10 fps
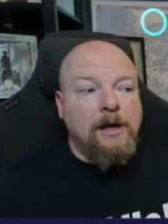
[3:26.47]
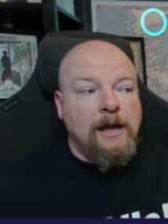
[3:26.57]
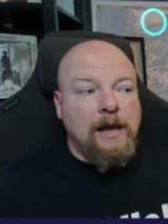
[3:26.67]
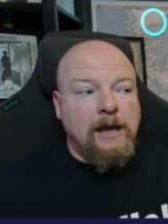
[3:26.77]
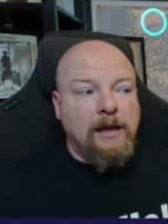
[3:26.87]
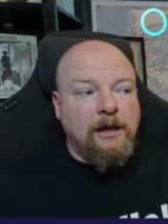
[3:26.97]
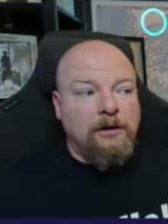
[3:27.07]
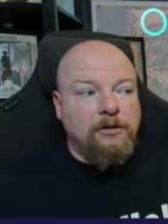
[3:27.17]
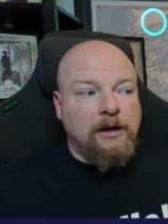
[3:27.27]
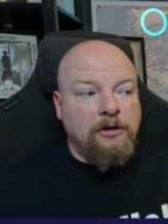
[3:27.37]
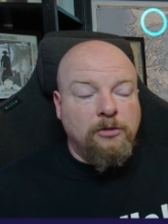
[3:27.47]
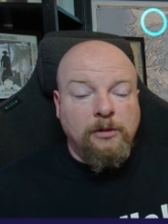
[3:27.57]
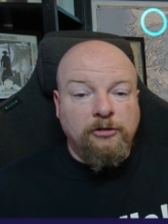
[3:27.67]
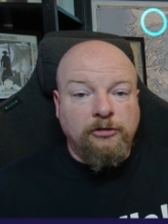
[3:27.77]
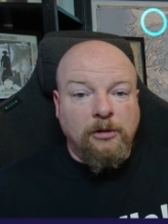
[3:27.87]
and in
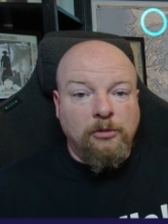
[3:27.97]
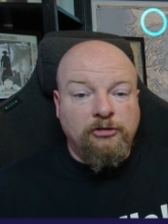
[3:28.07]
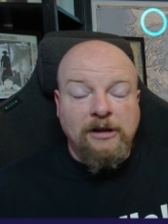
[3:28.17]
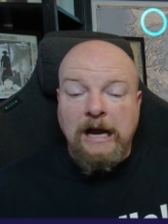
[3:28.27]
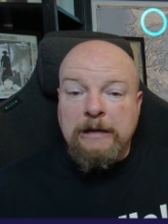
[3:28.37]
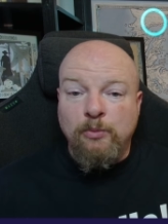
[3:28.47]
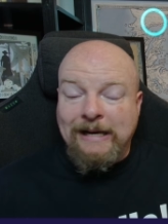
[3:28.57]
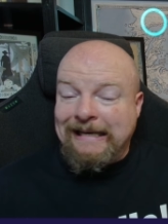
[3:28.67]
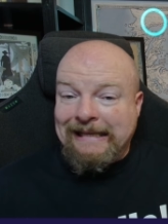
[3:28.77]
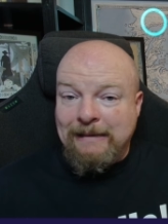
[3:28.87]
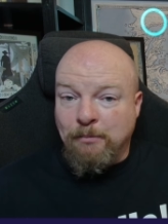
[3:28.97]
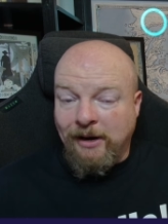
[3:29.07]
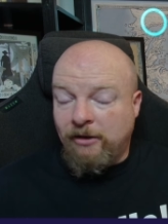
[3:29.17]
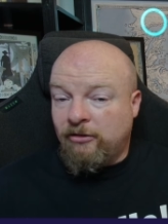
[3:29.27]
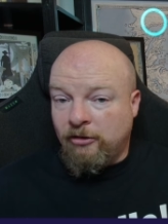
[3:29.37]
doing so, she unwittingly
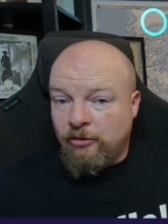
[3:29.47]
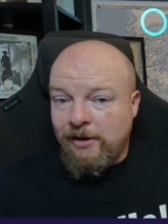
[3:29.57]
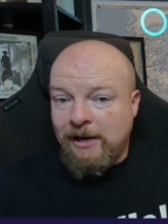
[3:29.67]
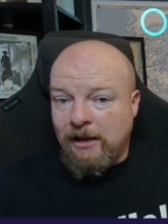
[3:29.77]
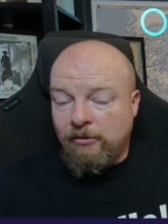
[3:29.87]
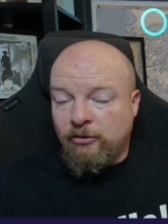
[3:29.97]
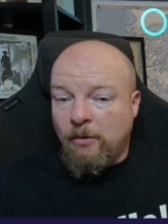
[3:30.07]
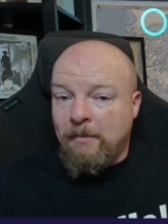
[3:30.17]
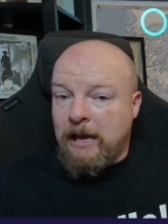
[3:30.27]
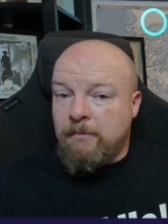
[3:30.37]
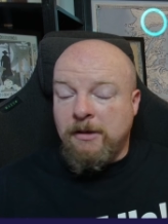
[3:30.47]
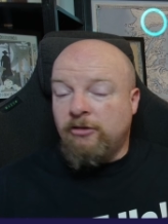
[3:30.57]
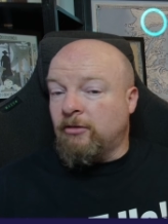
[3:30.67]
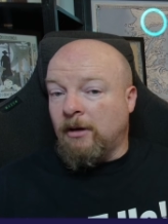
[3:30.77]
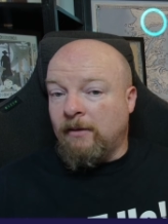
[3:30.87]
breaks a treaty. So a
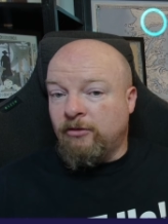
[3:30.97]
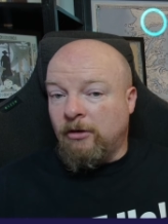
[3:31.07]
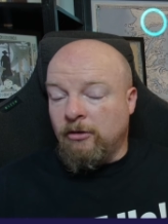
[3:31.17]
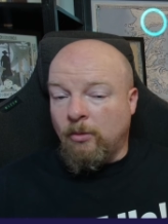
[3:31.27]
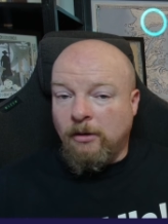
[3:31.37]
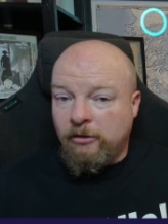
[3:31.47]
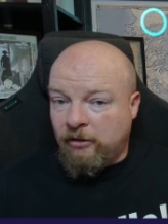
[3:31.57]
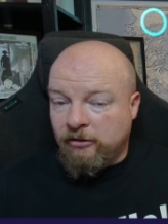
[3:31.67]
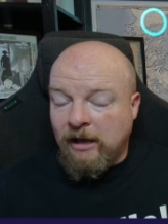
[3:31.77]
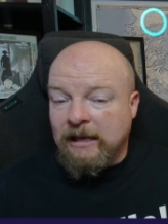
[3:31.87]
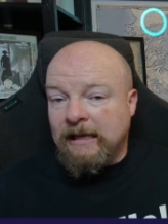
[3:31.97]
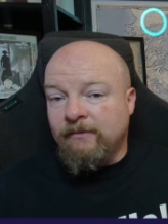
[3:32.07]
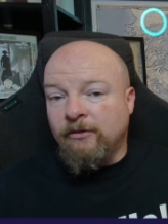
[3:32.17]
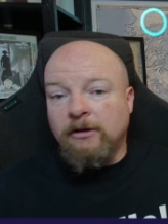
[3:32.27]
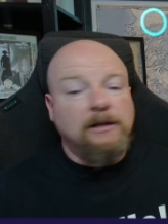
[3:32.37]
man-beast arrives at her door and says, "A life
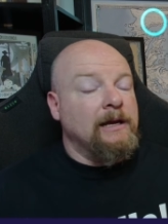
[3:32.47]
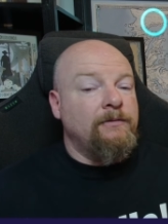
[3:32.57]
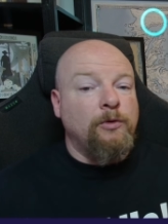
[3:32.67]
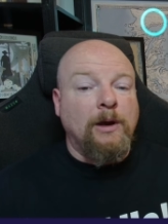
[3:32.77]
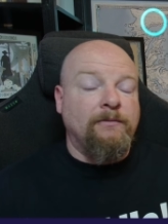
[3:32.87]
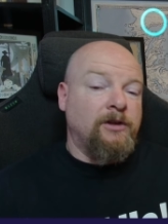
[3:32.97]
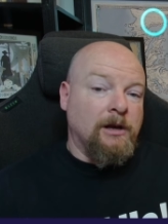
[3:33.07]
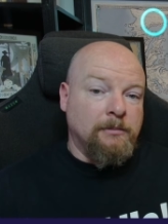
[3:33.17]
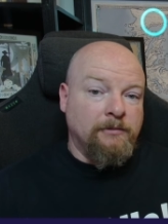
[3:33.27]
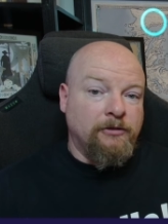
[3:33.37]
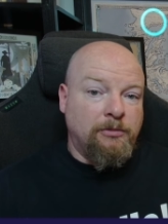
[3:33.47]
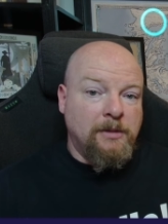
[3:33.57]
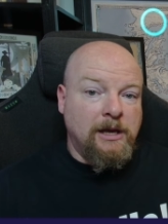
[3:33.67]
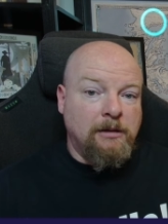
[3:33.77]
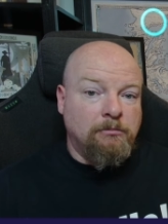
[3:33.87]
for a life, you have to come live with
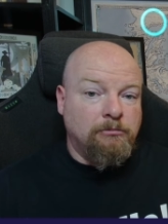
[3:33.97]
me."